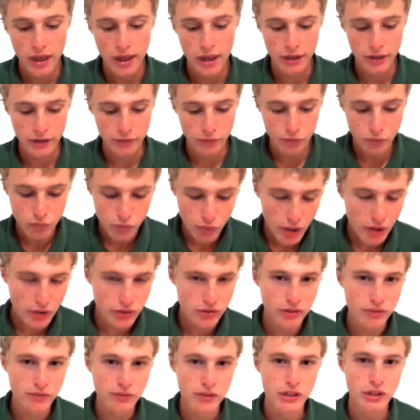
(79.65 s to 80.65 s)
a
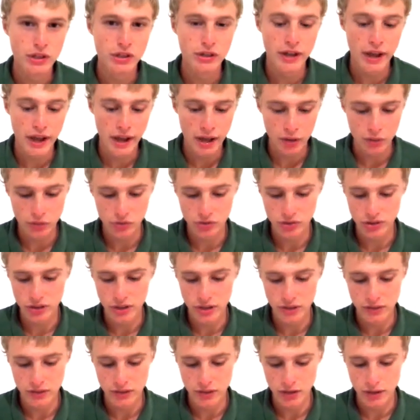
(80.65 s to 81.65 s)
relatively good house
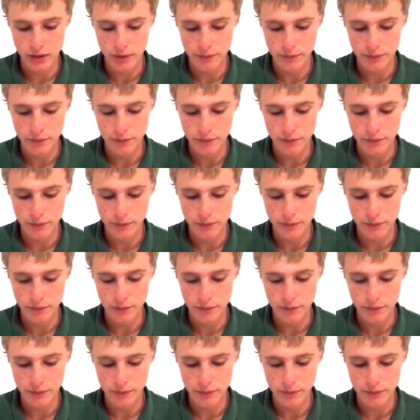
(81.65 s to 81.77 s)
in